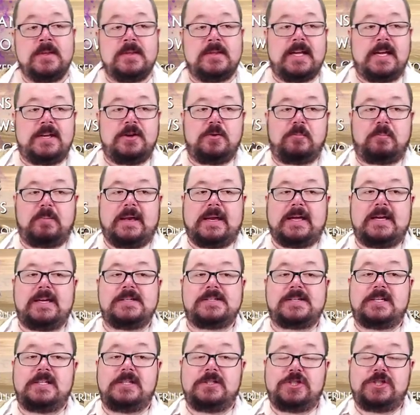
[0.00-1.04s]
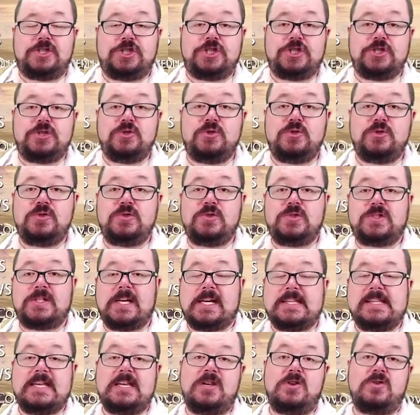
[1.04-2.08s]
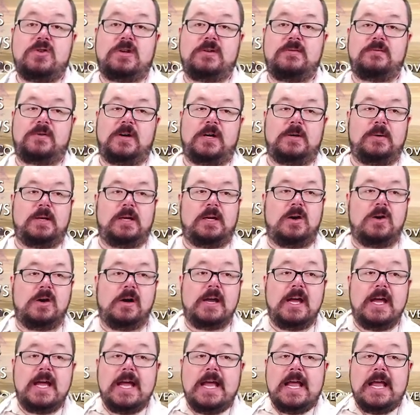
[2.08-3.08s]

that your players can choose and then you can follow along.